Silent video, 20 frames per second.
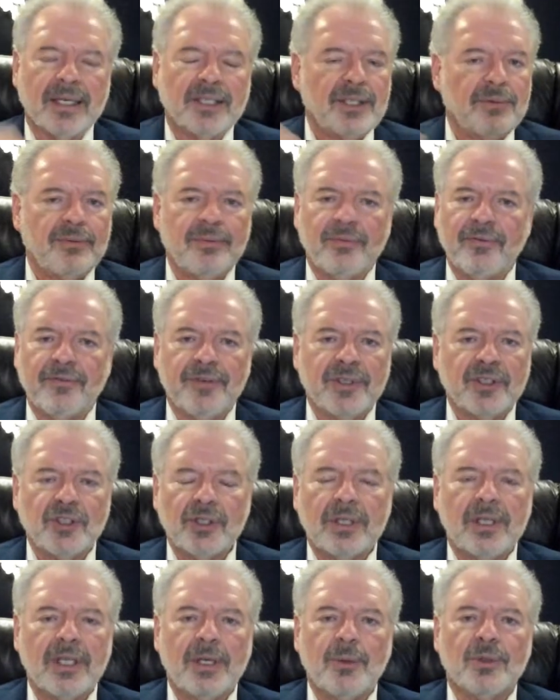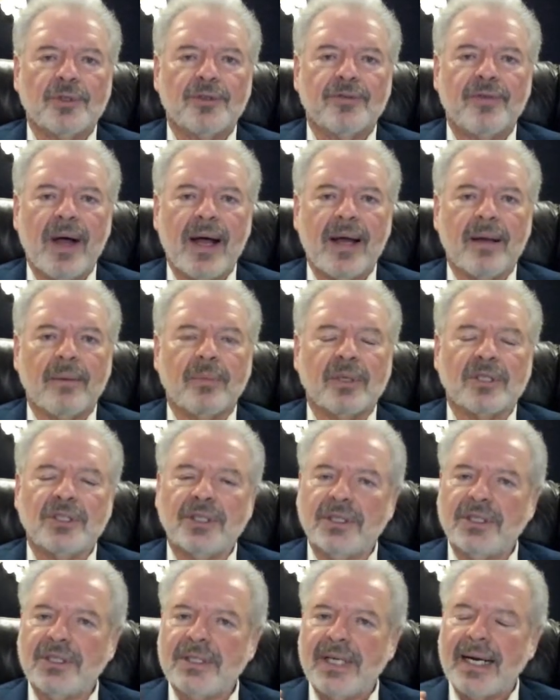She physically was fine, but
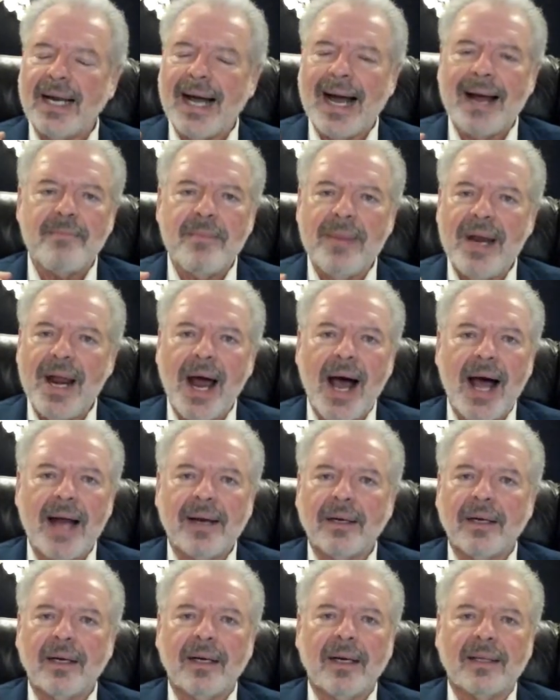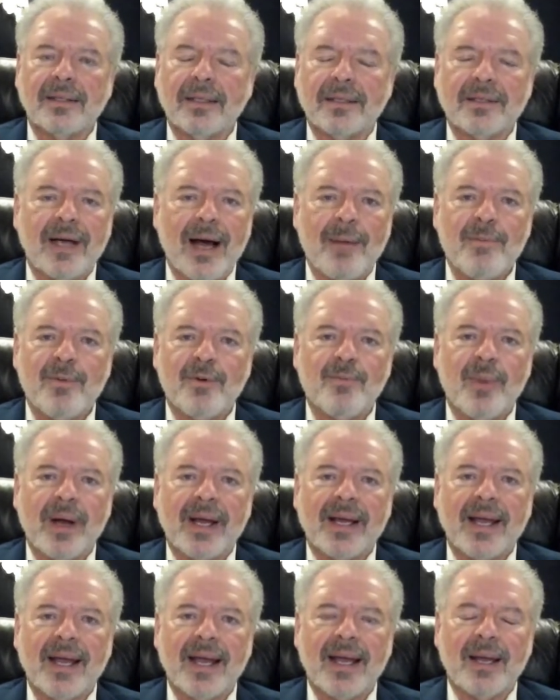she said, I'm not at the top of my
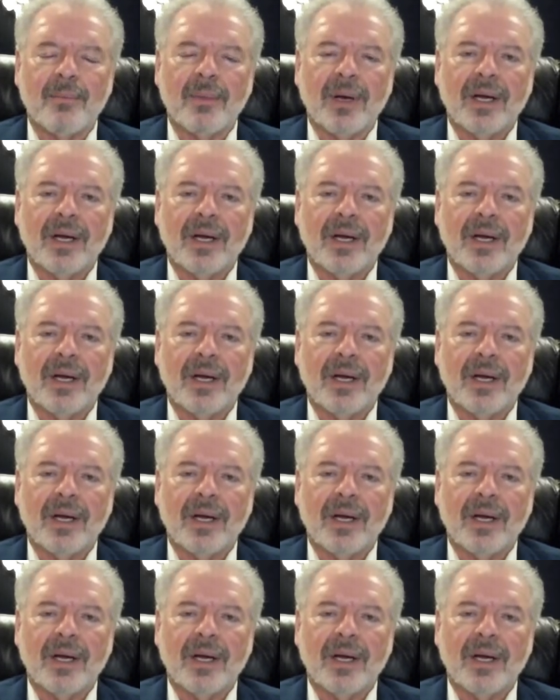game.